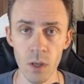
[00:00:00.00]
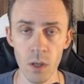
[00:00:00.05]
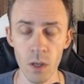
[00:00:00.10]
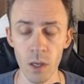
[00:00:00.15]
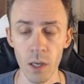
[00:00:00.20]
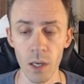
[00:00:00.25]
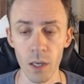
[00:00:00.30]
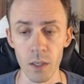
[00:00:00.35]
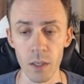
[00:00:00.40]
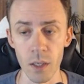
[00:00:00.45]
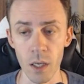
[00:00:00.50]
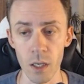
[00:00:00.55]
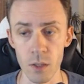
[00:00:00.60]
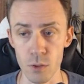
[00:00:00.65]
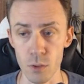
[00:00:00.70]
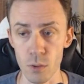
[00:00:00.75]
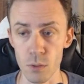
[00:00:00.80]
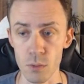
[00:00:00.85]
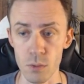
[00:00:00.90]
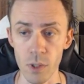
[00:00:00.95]
and
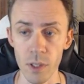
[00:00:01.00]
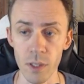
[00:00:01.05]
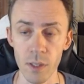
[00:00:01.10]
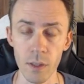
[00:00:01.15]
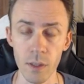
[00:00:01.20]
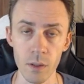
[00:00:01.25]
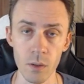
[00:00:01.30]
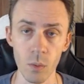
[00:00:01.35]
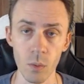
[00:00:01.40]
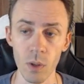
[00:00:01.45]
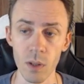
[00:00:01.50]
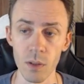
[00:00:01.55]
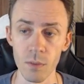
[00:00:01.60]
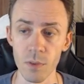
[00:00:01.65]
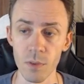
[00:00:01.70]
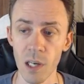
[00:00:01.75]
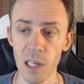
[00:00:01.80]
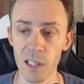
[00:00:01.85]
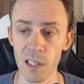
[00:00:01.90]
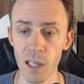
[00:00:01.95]
associated
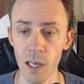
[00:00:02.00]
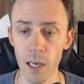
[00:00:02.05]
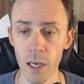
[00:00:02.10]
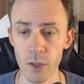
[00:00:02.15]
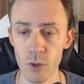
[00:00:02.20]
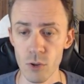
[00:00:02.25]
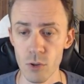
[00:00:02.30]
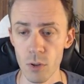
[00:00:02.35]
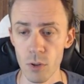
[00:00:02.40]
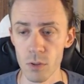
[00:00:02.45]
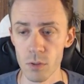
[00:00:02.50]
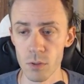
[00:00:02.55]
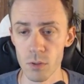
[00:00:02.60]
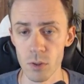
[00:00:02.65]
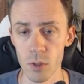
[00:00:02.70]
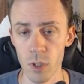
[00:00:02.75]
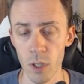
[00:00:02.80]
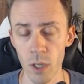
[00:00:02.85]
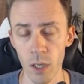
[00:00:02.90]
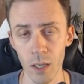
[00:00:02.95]
qualifying
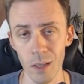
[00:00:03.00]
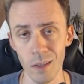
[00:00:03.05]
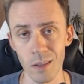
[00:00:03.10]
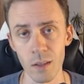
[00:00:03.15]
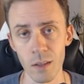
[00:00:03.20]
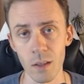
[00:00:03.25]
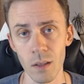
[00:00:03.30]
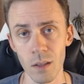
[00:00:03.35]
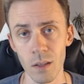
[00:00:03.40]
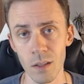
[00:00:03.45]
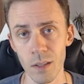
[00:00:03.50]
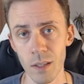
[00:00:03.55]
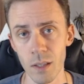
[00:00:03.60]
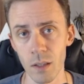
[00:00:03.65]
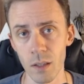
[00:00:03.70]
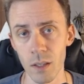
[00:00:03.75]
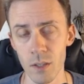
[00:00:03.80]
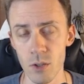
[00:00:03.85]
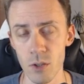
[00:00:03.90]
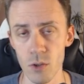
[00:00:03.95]
actions, and a
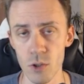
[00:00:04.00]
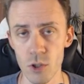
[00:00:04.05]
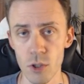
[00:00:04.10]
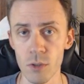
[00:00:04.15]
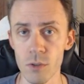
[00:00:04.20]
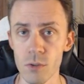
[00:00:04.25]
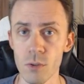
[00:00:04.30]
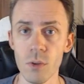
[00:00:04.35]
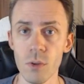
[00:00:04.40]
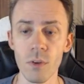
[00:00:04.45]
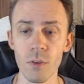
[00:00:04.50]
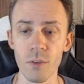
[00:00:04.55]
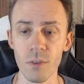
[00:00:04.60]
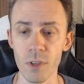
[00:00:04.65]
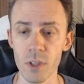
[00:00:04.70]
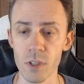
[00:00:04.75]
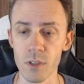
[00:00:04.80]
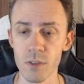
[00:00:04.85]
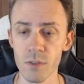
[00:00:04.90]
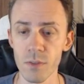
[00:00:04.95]
little addition to the
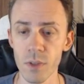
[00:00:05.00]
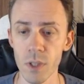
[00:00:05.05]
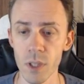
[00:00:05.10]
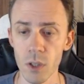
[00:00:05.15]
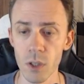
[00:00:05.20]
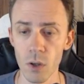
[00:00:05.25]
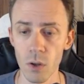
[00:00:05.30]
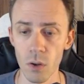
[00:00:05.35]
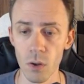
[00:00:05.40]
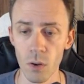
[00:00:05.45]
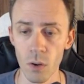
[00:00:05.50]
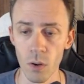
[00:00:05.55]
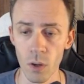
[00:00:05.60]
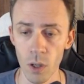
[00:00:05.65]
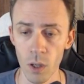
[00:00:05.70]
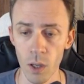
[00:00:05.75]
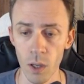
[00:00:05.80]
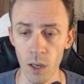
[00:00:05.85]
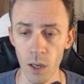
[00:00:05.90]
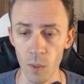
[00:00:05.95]
first video
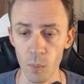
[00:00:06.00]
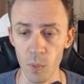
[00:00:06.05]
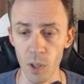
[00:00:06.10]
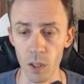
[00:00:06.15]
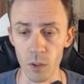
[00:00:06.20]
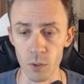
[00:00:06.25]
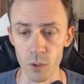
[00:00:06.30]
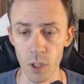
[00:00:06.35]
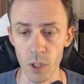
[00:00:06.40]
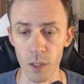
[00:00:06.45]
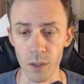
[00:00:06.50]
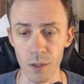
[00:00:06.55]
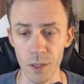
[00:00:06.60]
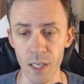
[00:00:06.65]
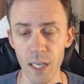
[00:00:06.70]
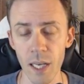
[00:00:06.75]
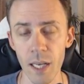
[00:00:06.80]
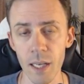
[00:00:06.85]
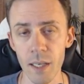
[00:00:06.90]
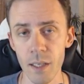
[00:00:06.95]
about
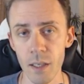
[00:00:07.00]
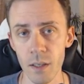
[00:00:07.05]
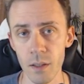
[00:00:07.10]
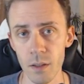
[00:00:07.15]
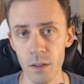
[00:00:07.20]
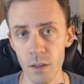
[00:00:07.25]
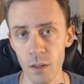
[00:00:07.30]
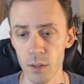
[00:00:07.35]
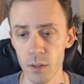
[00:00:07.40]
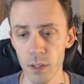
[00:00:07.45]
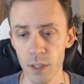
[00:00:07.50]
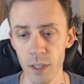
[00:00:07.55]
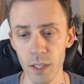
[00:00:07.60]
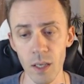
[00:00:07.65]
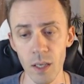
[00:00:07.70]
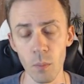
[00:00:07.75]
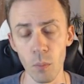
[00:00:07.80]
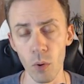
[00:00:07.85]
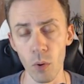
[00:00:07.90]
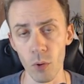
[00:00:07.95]
Arcaden.
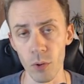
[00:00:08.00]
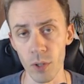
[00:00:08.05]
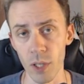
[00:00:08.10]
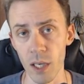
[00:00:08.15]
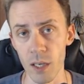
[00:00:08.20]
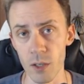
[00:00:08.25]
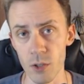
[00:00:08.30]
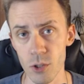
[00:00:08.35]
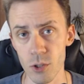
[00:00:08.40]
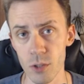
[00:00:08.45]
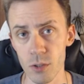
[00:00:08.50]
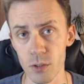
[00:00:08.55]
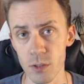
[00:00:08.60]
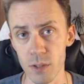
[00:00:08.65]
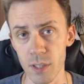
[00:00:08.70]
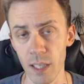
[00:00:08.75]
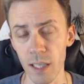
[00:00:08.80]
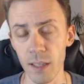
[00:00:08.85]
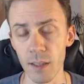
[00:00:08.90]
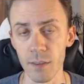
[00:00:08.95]
Here both actions,
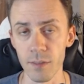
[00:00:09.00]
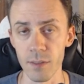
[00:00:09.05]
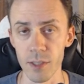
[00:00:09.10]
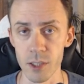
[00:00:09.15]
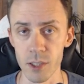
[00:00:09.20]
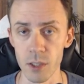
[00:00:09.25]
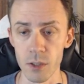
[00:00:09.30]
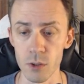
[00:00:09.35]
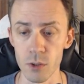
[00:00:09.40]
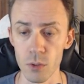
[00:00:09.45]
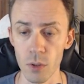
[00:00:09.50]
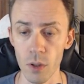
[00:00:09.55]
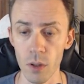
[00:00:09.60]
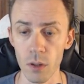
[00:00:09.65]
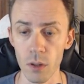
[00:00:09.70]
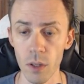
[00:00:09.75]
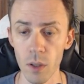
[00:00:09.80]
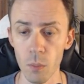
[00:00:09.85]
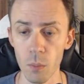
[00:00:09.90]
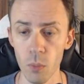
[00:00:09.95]
daily visit to the
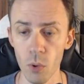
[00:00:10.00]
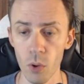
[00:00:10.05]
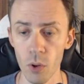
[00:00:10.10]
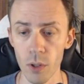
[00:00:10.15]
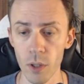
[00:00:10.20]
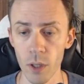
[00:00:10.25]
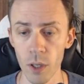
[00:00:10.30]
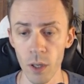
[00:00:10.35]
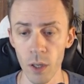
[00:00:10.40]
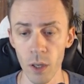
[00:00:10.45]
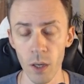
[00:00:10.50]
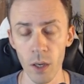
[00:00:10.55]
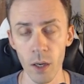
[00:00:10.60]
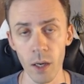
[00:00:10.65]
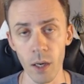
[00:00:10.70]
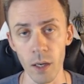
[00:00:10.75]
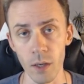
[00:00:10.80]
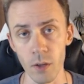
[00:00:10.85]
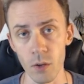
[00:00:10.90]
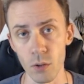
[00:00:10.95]
leaderboard,
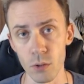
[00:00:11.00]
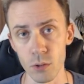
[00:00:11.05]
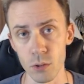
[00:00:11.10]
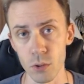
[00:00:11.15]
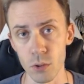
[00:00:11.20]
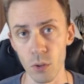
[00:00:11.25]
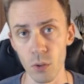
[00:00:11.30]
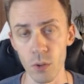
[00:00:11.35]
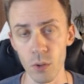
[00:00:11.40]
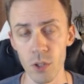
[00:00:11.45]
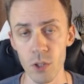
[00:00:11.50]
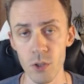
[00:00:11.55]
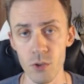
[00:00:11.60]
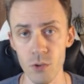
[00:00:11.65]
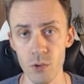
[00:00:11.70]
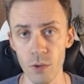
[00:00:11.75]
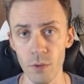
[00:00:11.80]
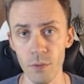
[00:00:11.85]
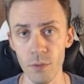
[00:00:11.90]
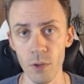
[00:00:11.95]
and also
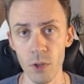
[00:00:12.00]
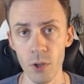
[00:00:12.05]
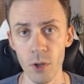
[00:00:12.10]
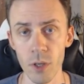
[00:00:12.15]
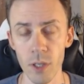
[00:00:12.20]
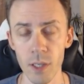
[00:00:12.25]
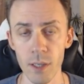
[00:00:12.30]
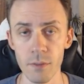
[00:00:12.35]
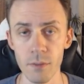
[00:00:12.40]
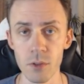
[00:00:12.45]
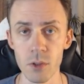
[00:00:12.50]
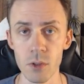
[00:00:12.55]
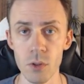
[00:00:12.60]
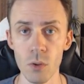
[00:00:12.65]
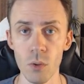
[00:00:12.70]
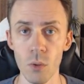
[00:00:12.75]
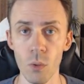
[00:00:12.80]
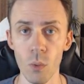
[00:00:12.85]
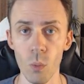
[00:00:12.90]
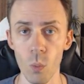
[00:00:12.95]
each refer gives
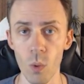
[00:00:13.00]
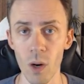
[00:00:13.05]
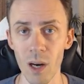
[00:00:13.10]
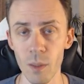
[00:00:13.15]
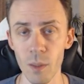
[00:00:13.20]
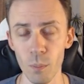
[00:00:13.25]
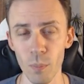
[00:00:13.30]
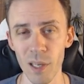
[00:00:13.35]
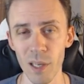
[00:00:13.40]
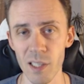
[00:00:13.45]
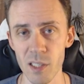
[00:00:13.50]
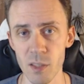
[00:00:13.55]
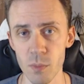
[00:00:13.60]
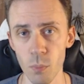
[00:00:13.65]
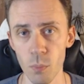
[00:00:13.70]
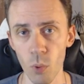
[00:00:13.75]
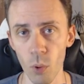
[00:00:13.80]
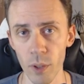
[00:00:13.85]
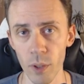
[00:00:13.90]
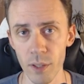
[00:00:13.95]
you 1 base
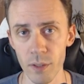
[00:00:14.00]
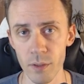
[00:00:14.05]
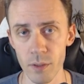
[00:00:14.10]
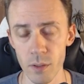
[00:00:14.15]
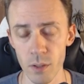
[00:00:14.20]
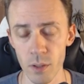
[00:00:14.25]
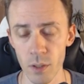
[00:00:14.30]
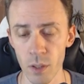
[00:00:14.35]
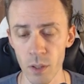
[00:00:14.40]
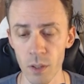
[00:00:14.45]
point.